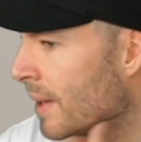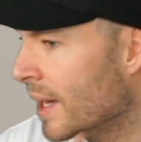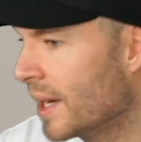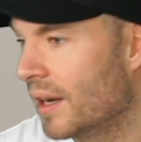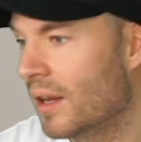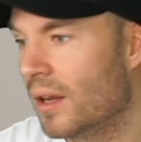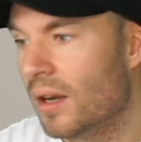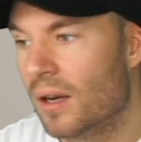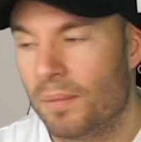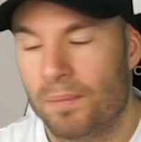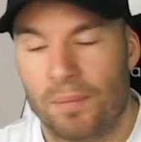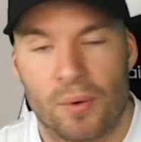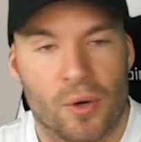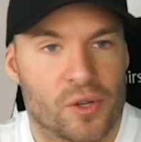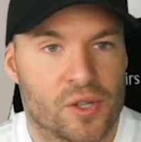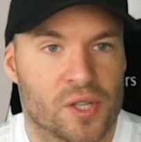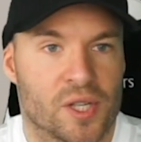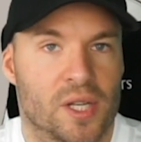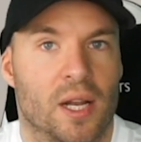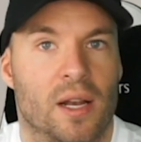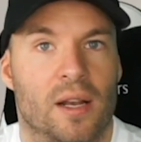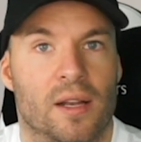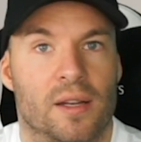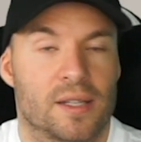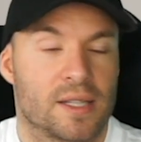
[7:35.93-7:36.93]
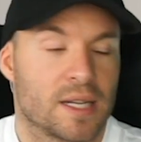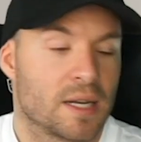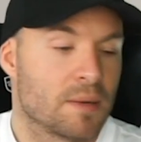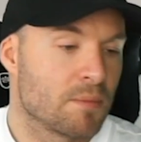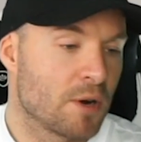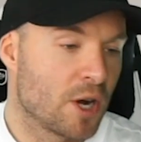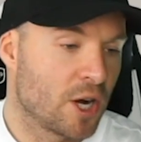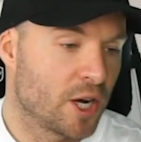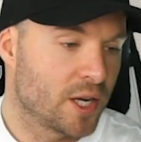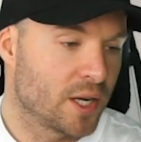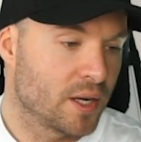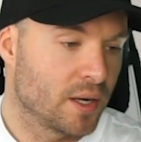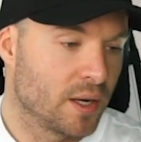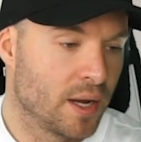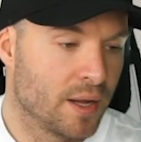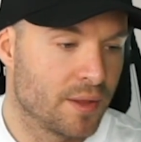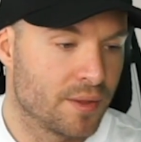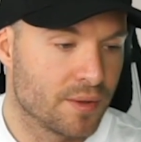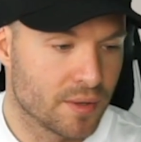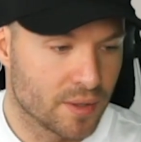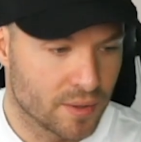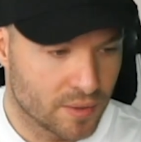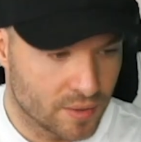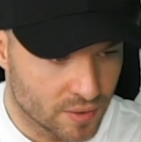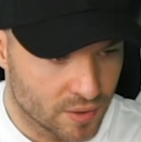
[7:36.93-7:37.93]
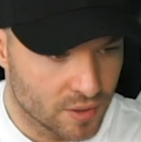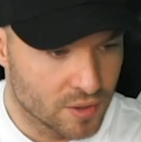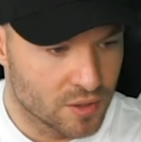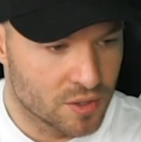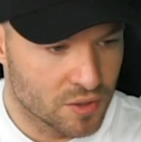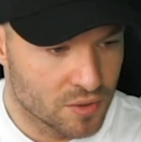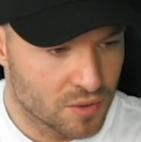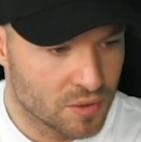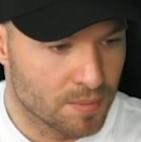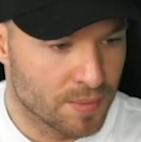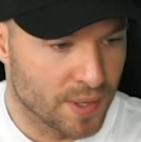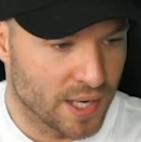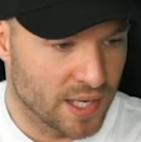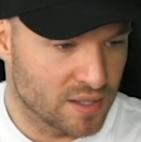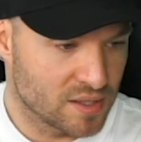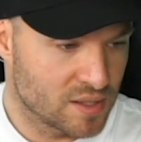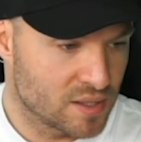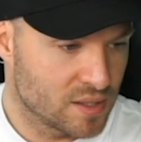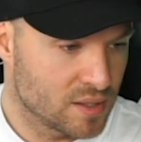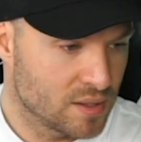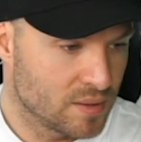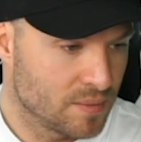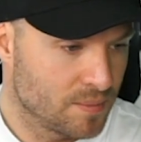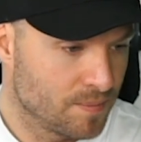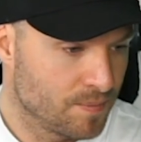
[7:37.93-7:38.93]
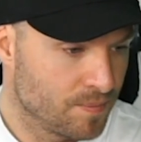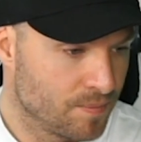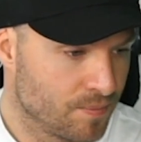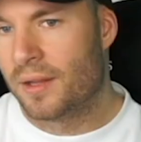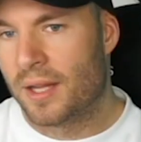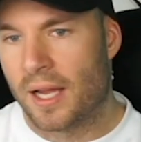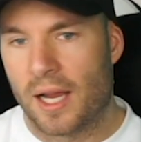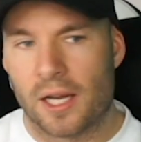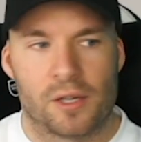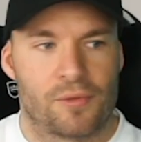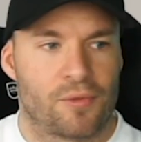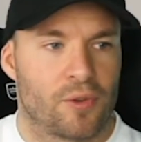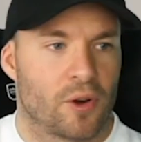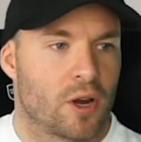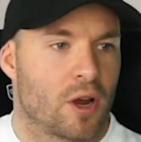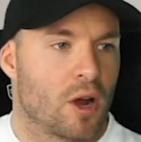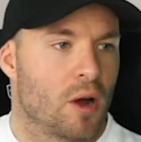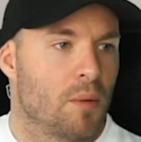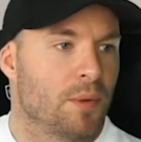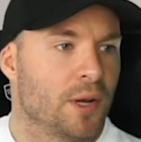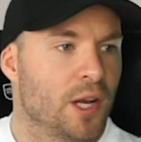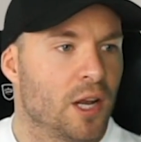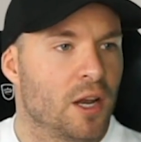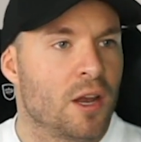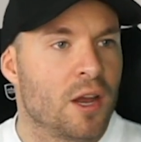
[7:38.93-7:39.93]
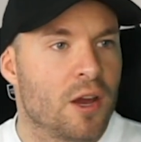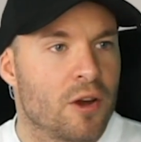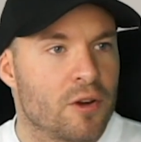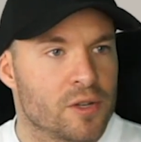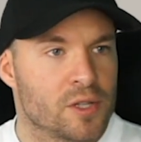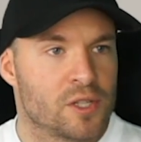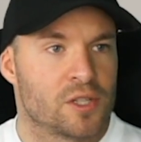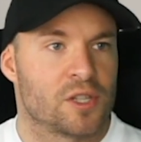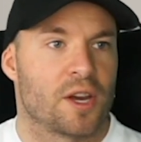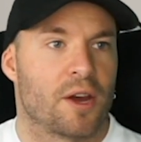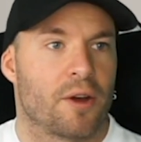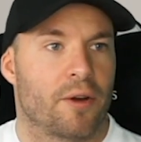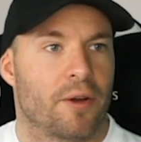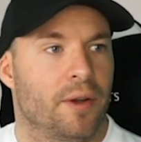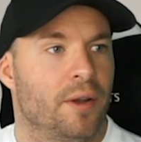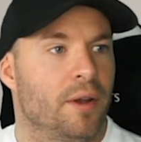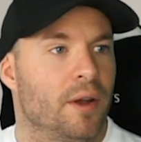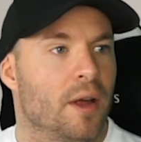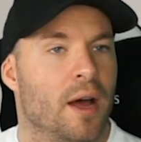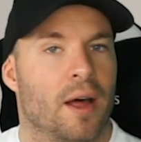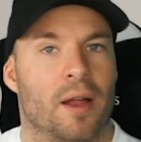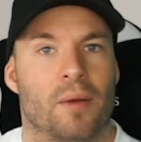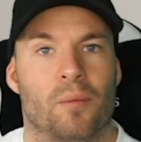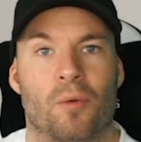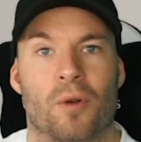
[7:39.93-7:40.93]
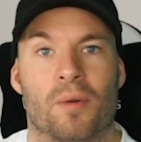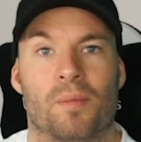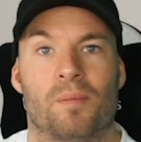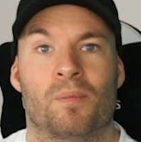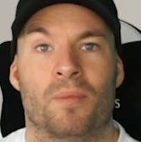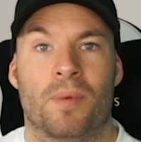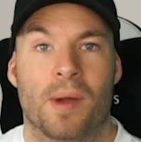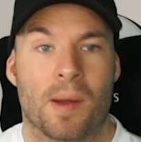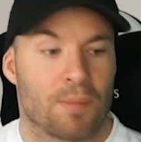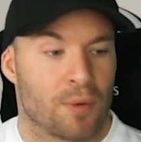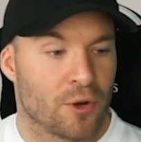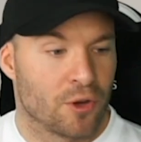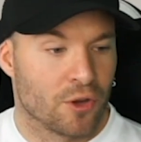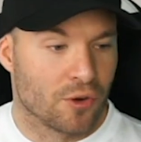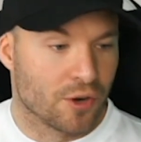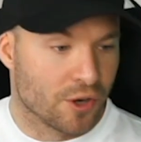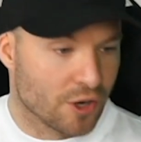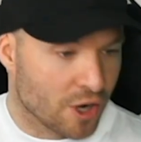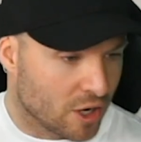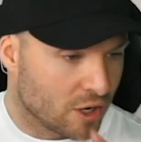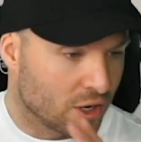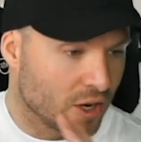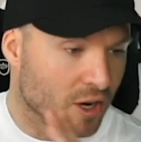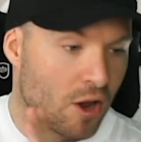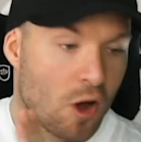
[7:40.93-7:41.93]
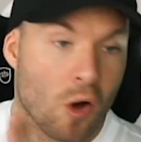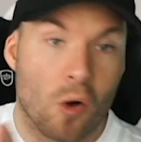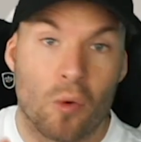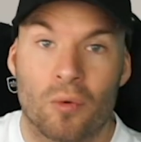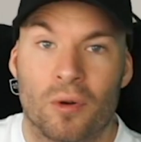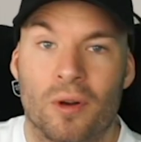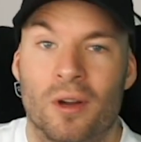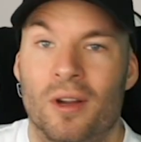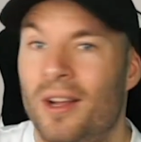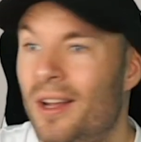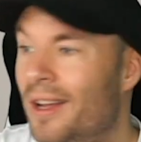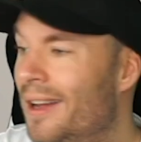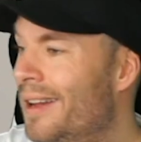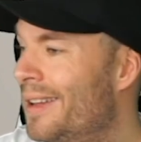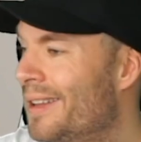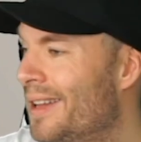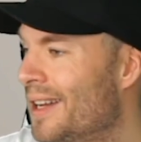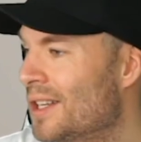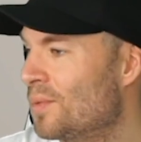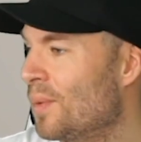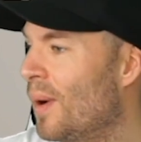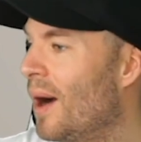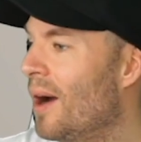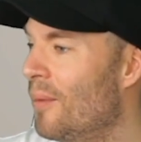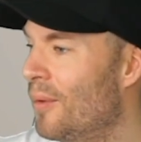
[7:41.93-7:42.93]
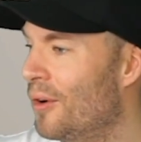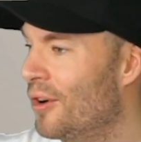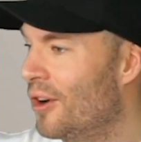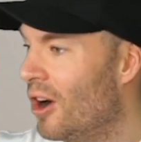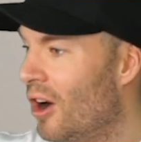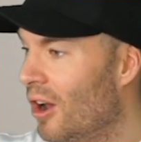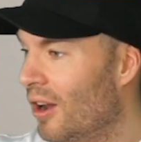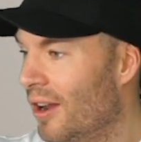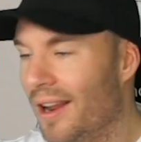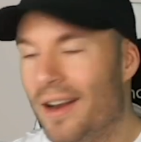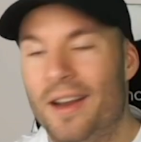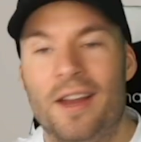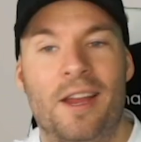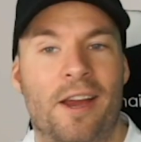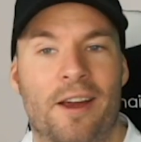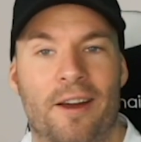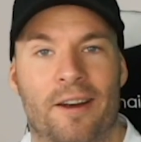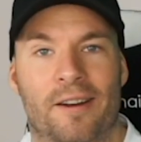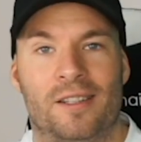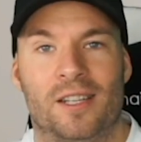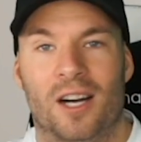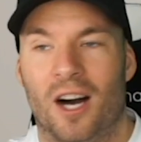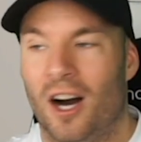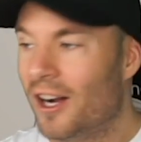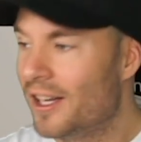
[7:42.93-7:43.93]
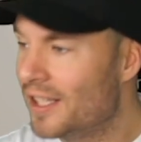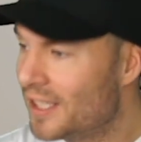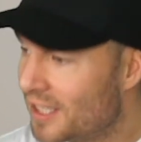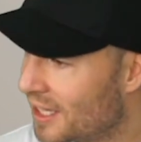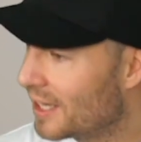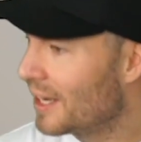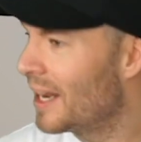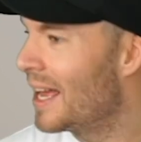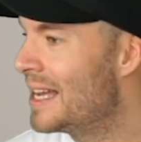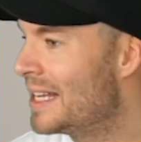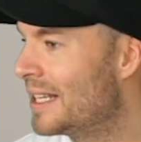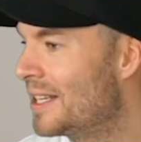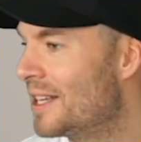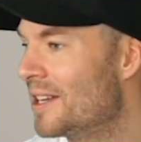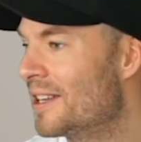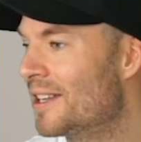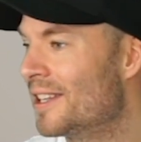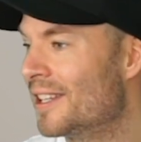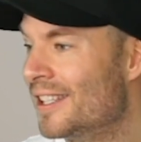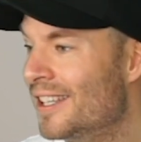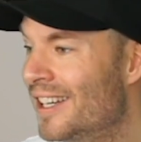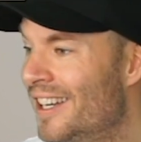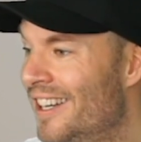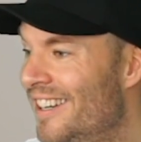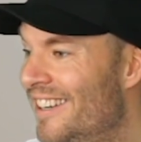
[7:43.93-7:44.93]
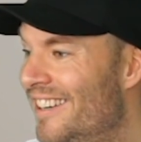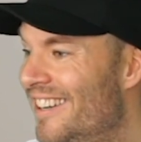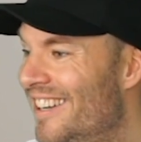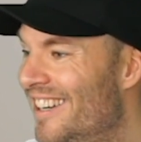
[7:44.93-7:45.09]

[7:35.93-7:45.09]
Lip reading: medical personnel in Denmark, and they're going to do the best. Thanks for coming in here and sharing. And remember, you're not alone. That's why we're all in here, isolated,